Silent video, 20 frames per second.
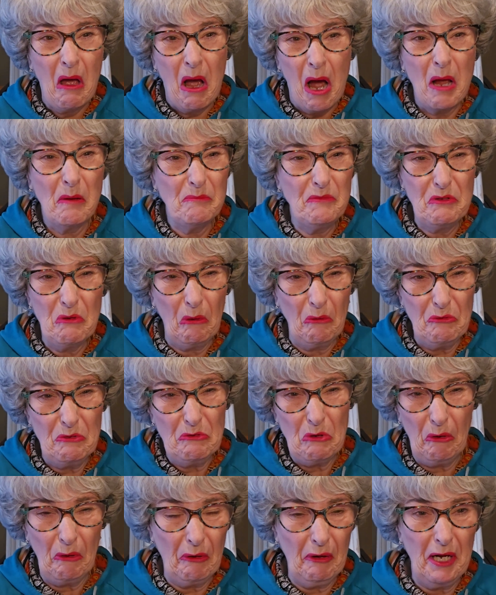I'm so
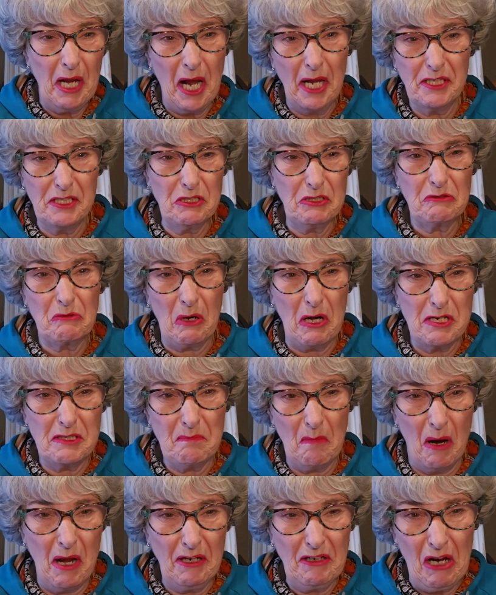sorry, I disgraced
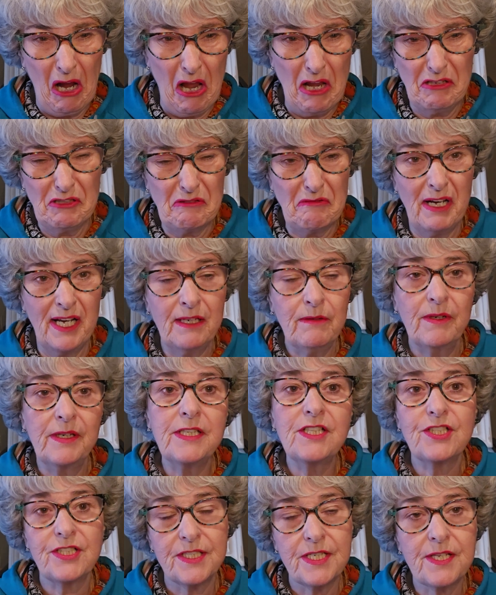my country. Well,
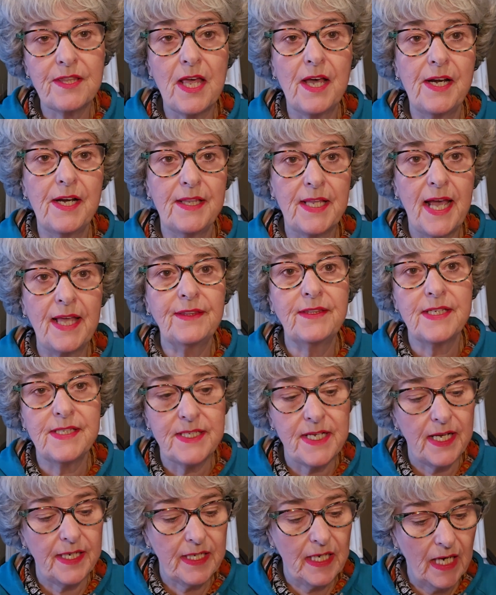you should have thought of that the
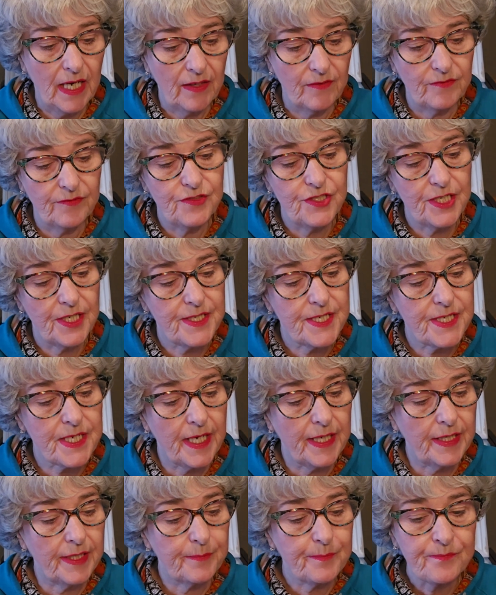day of, just
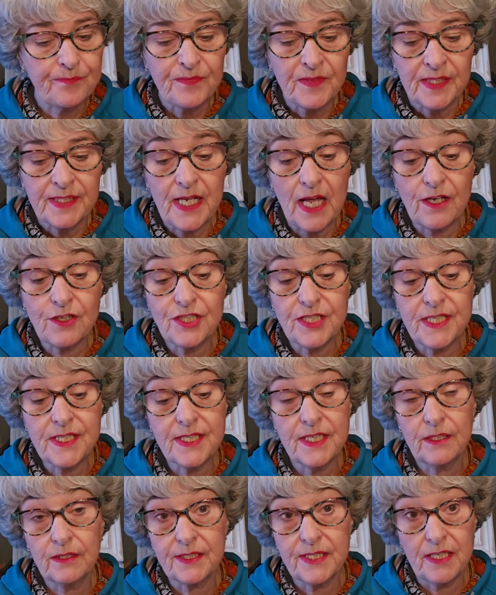saying. Now, she's
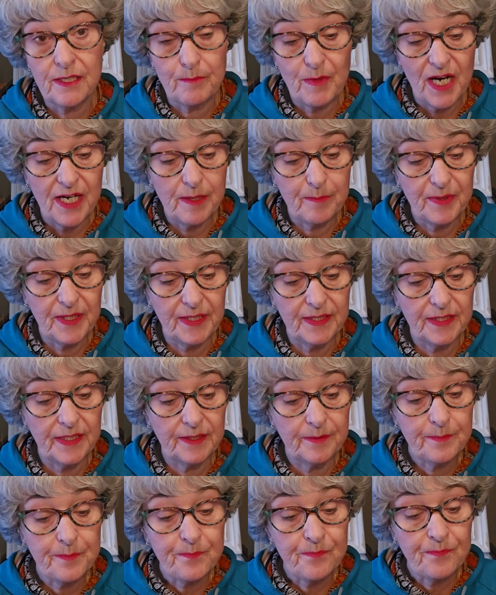guilty, in my
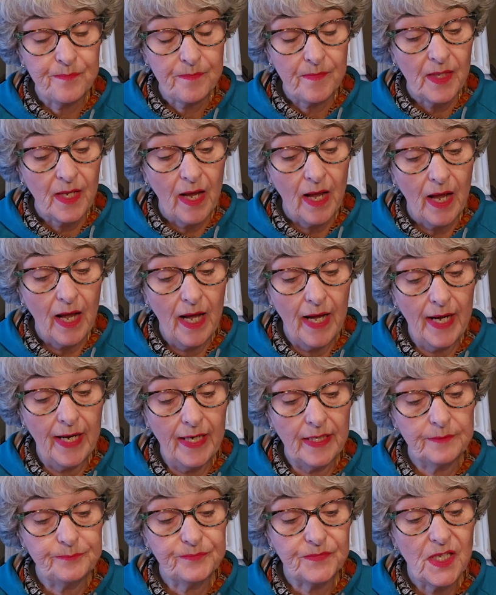opinion,
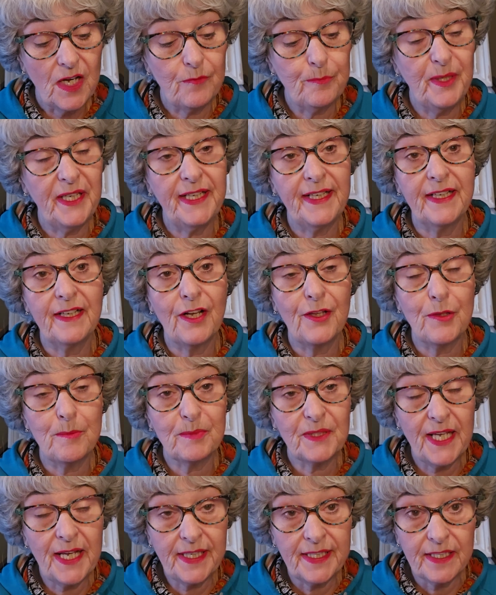of being in on the
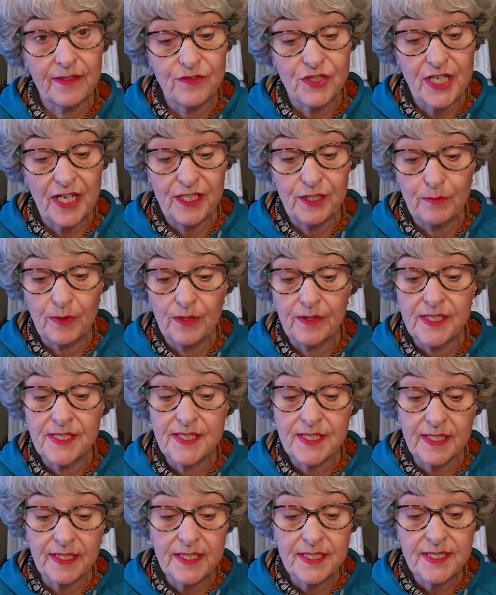planning of January
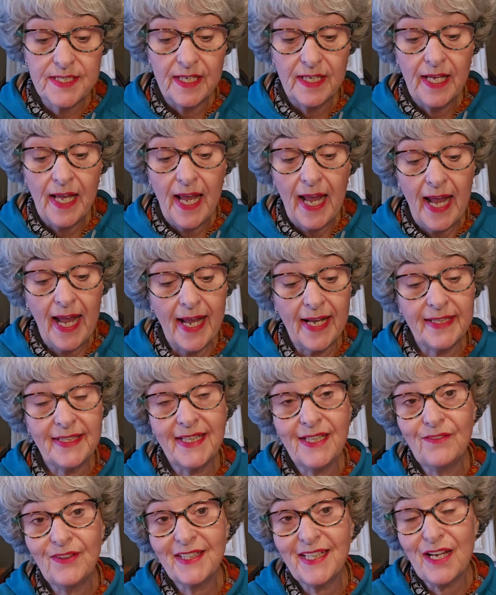6th, and
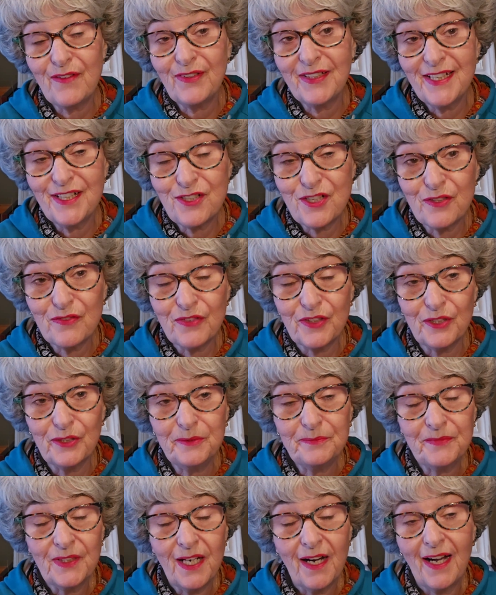even gave an
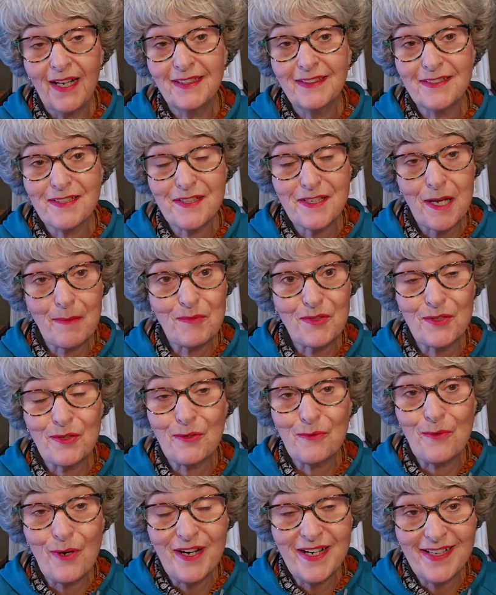interview on the steps of
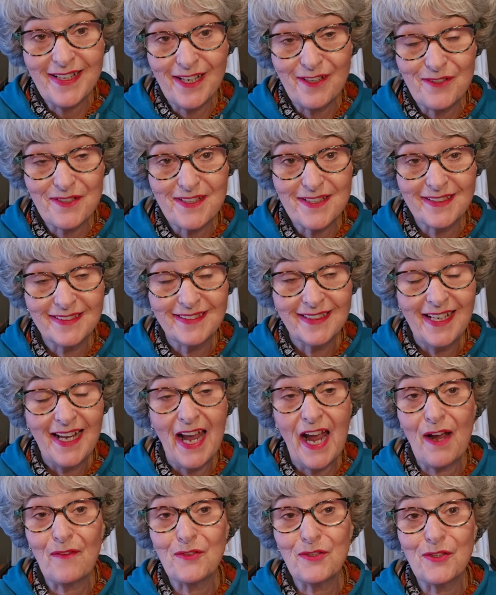the White House
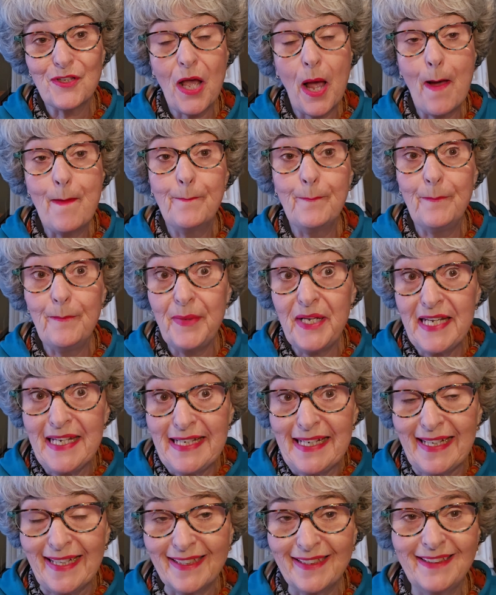after the
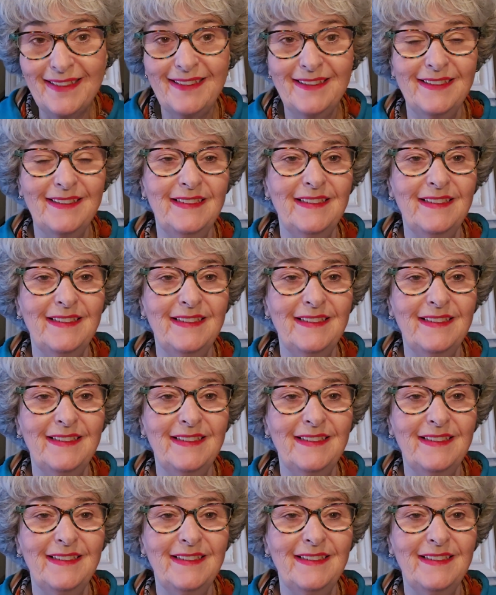meeting